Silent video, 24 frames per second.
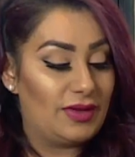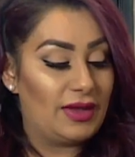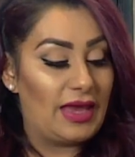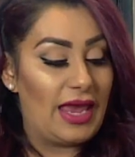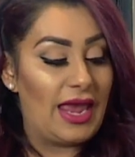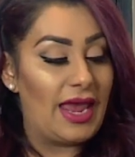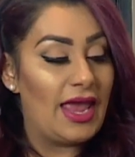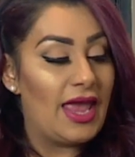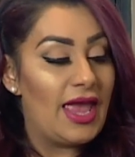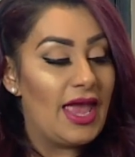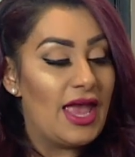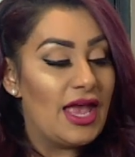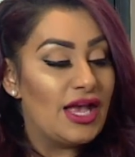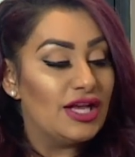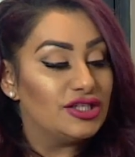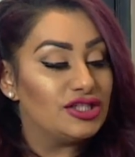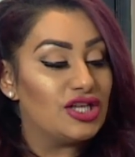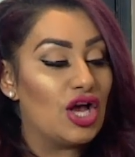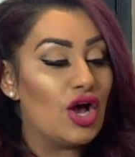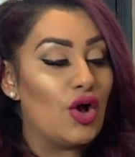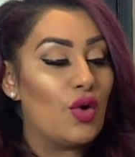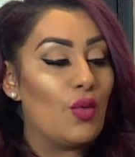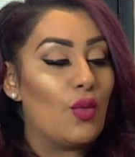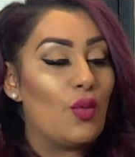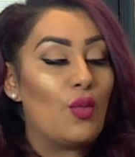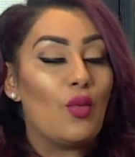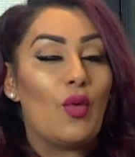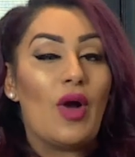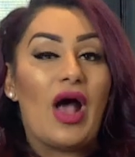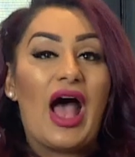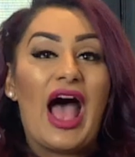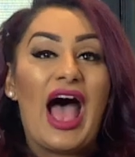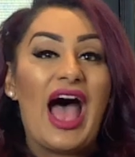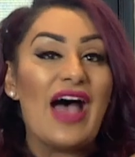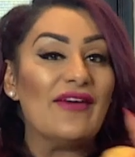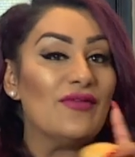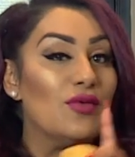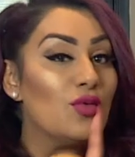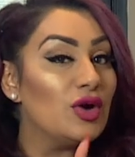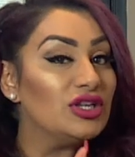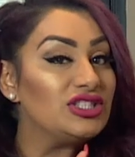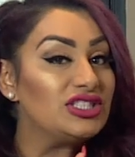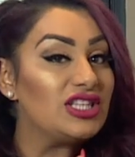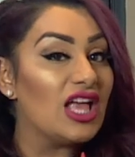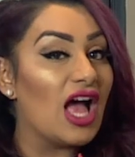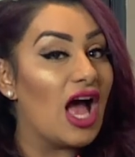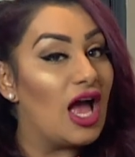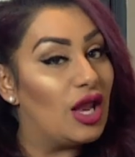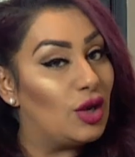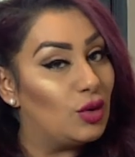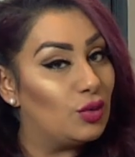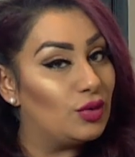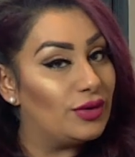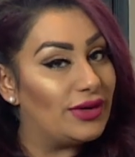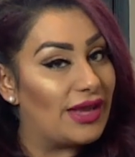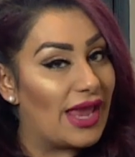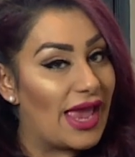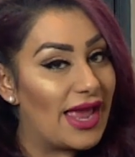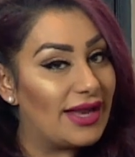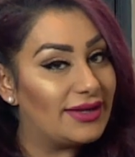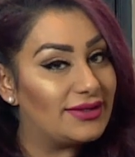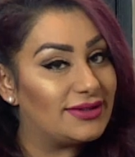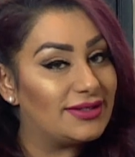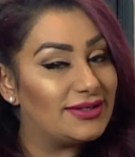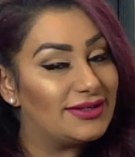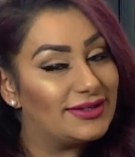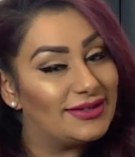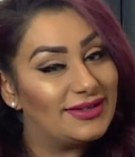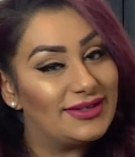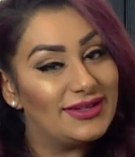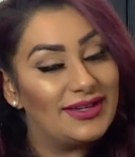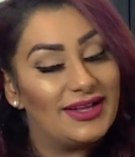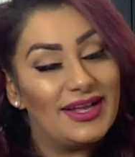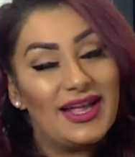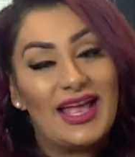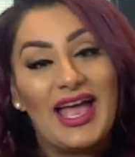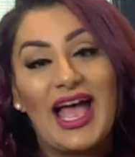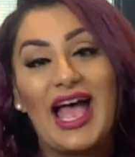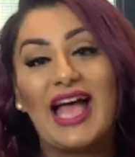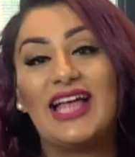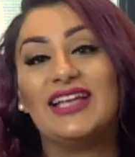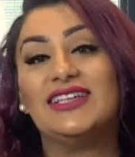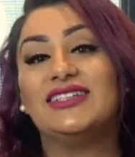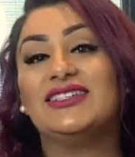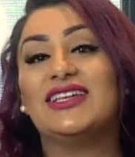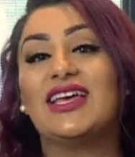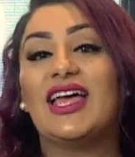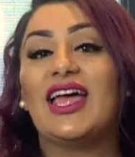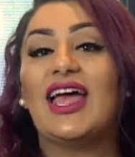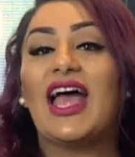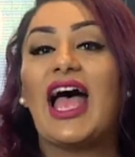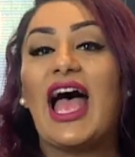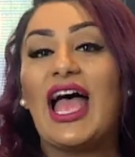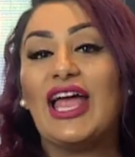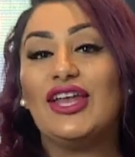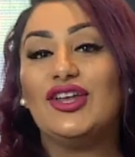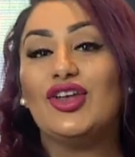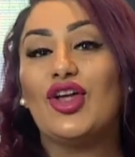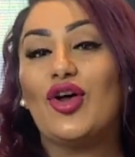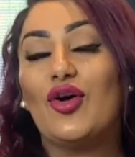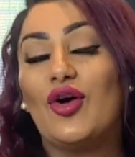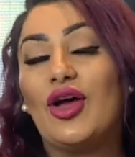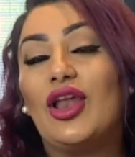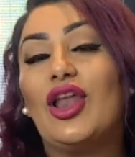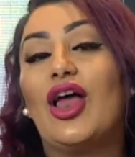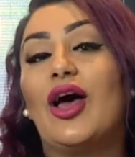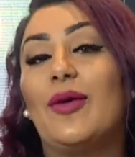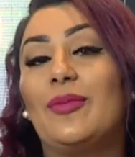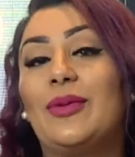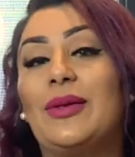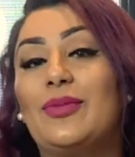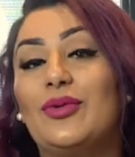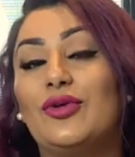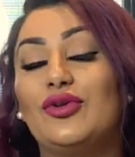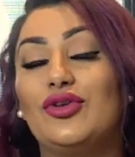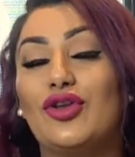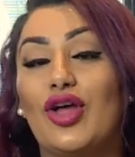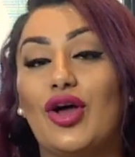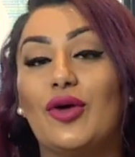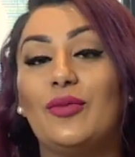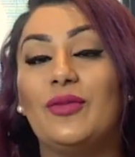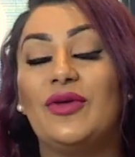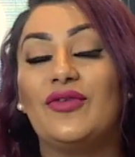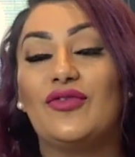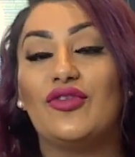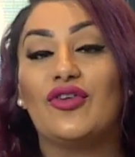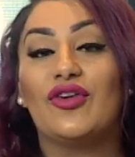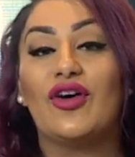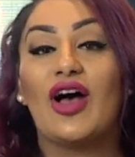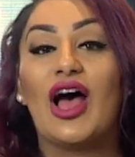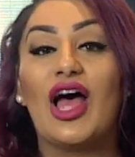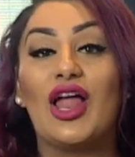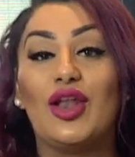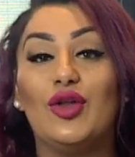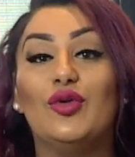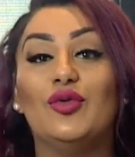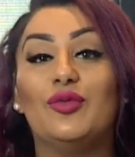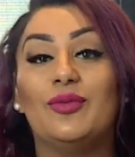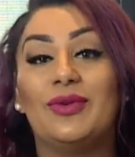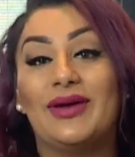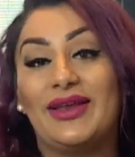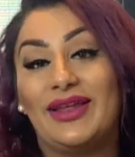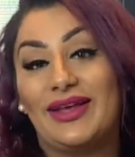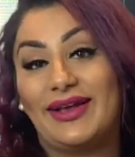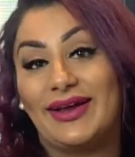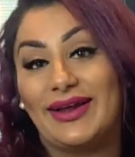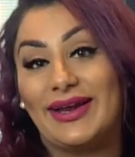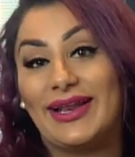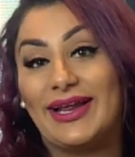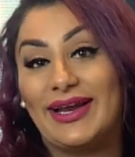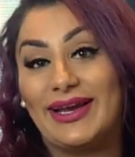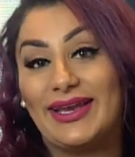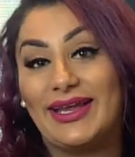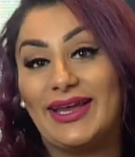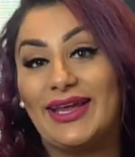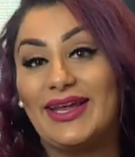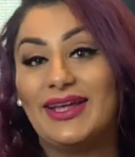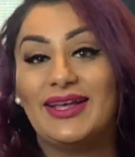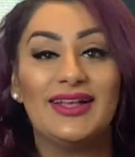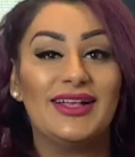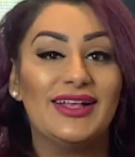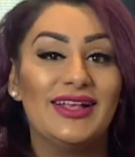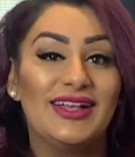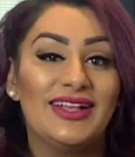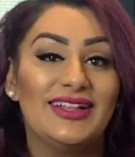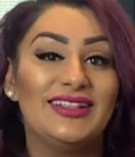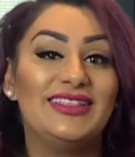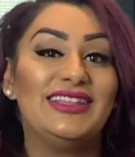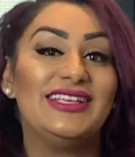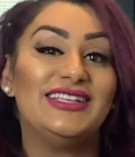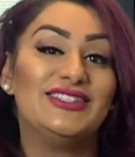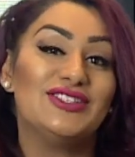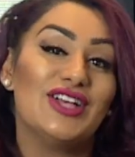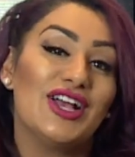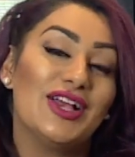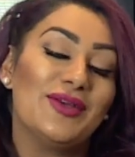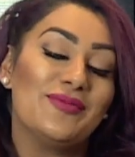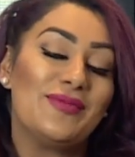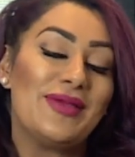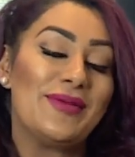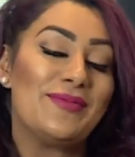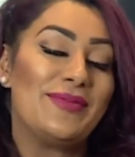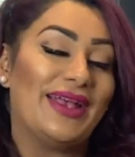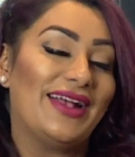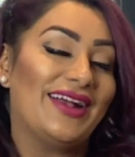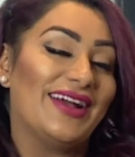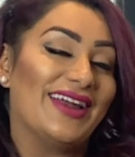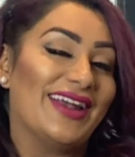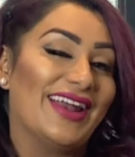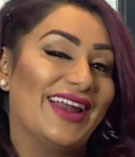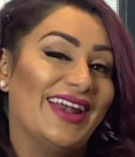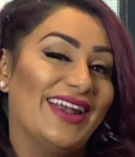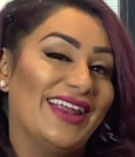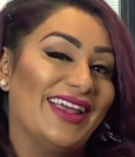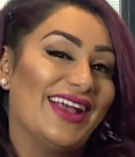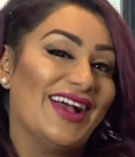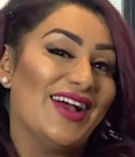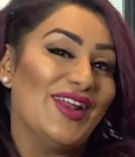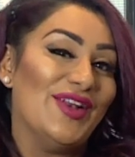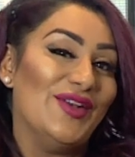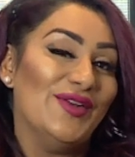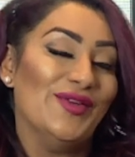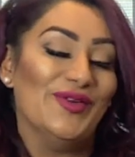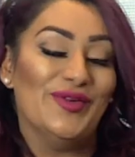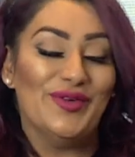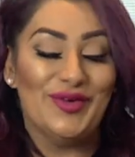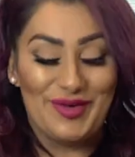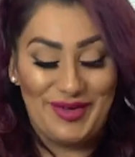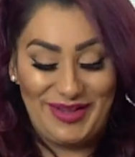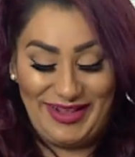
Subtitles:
Okay, so I haven't washed the aloo yet, and I know a lot of people know me for aloo bade karare. These are gonna be a bit karare aloo.